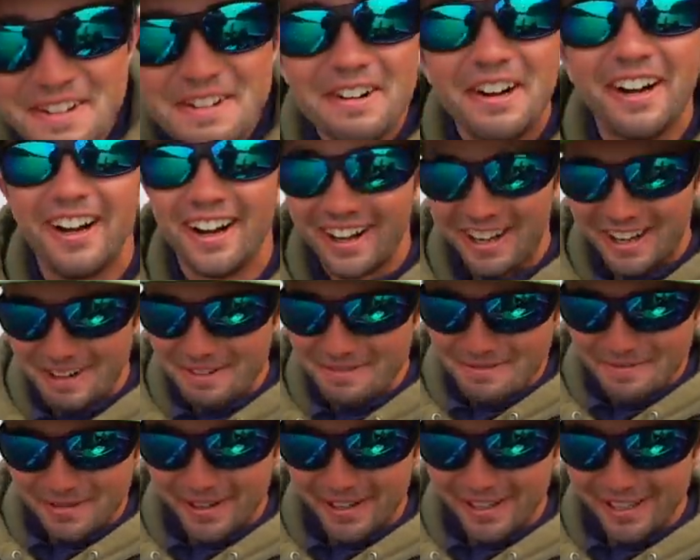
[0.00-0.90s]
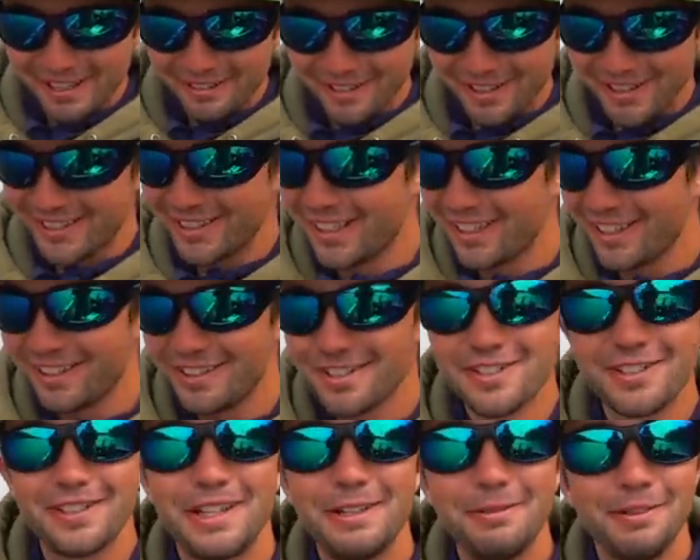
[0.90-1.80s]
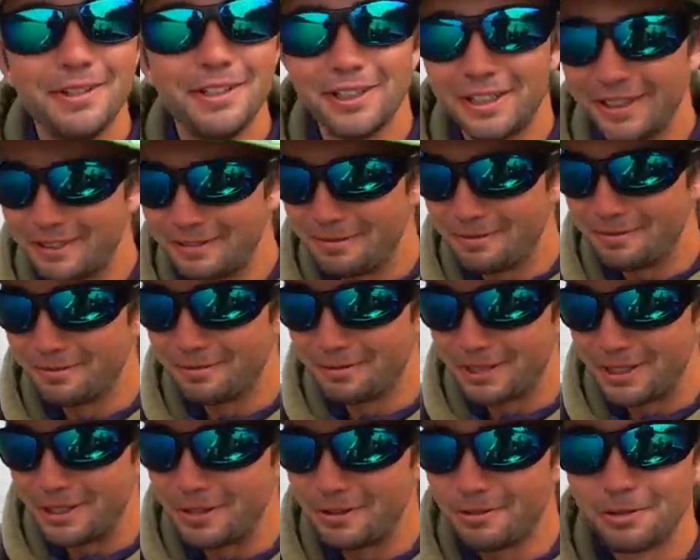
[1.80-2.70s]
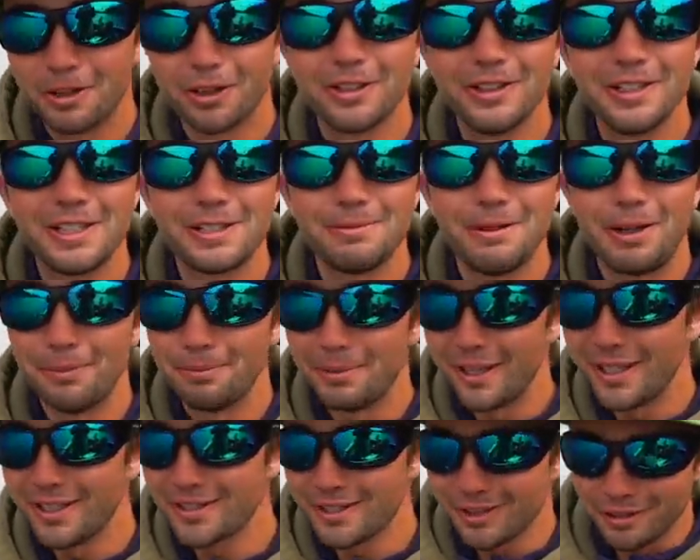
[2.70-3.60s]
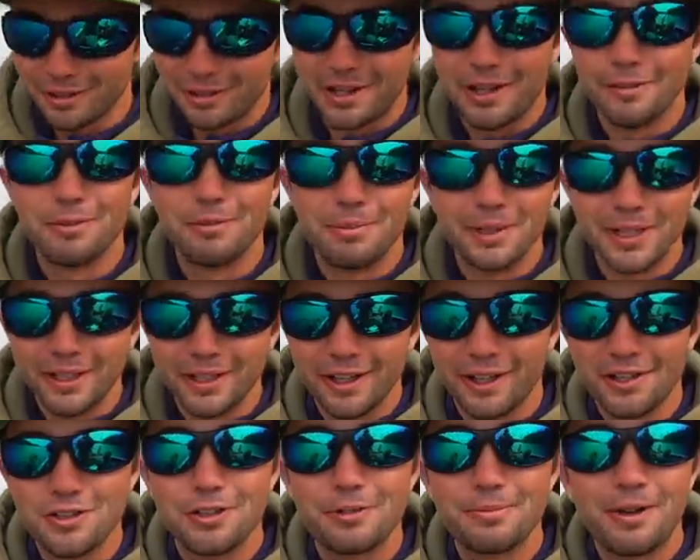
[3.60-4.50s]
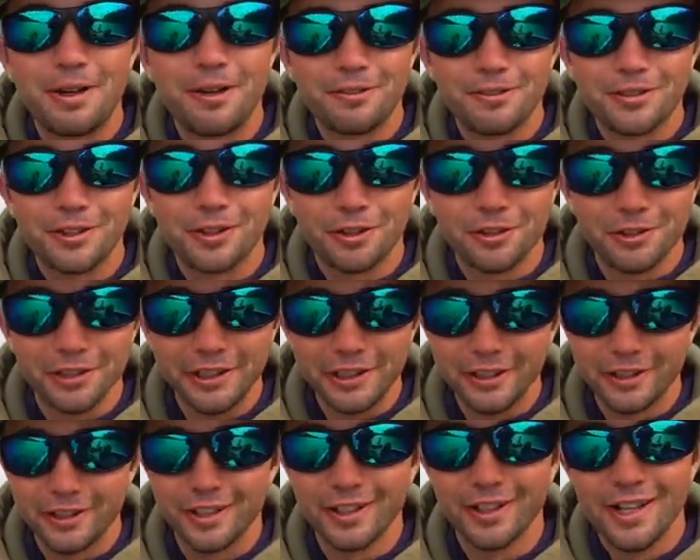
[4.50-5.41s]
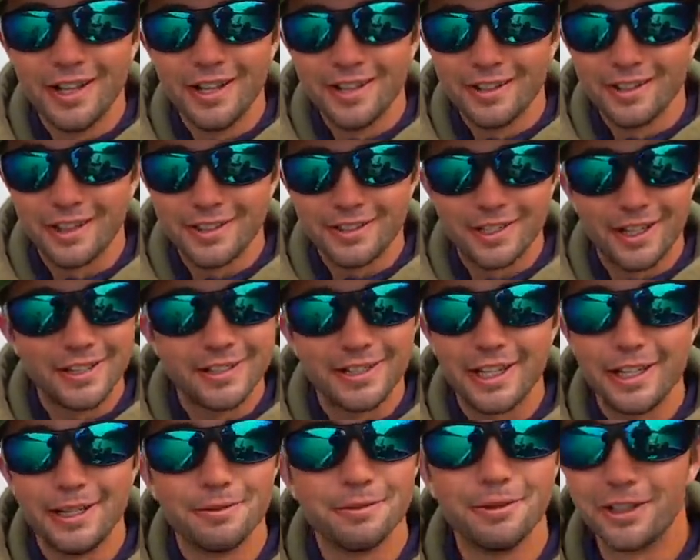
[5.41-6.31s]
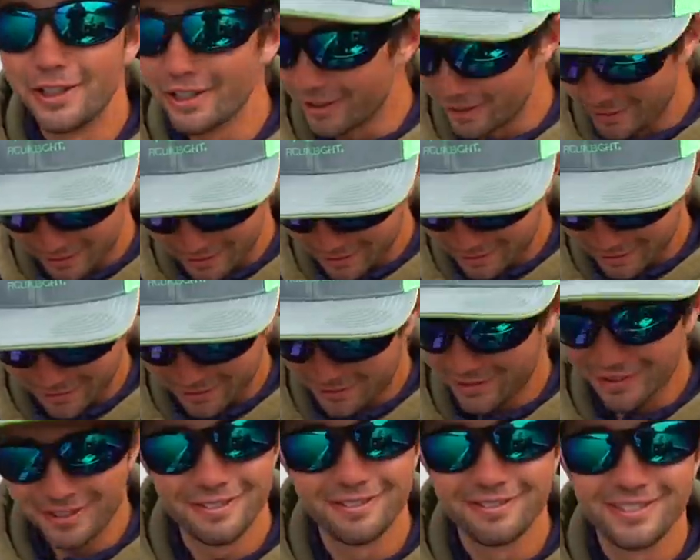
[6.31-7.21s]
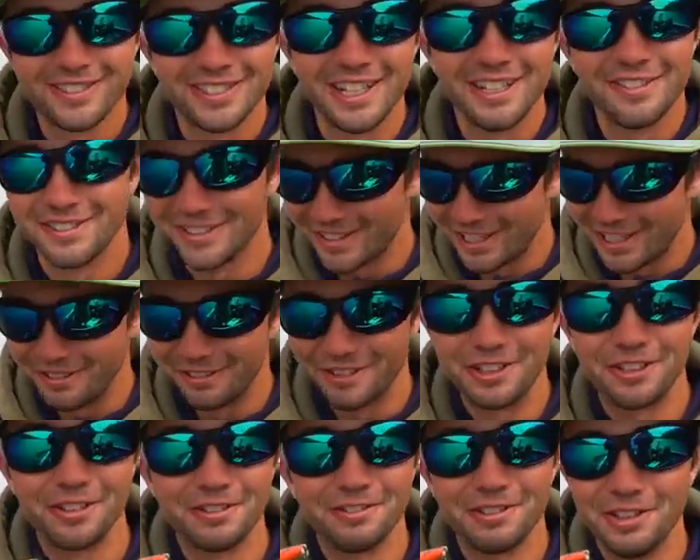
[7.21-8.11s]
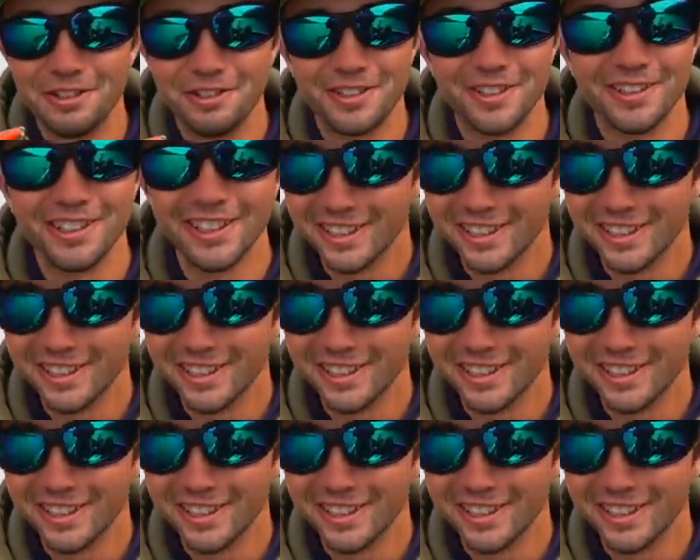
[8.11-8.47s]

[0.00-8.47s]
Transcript: But anyways, yeah, you're just able to, you know, work these small baits. You don't have a big 100-pound fluoro leader. That titanium wire just saves the day when you're using